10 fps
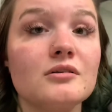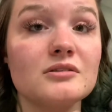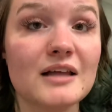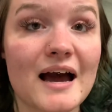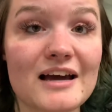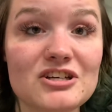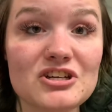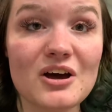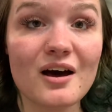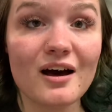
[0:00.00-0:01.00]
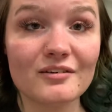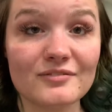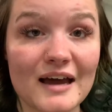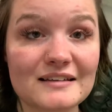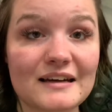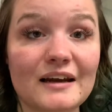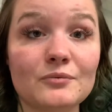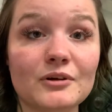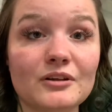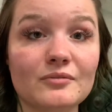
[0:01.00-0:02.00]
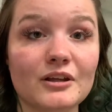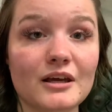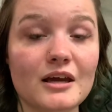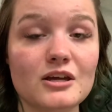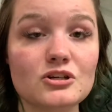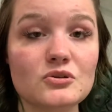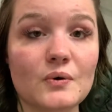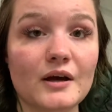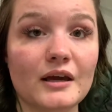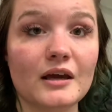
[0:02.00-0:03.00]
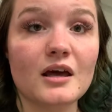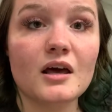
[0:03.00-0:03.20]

lash effect, and I really enjoy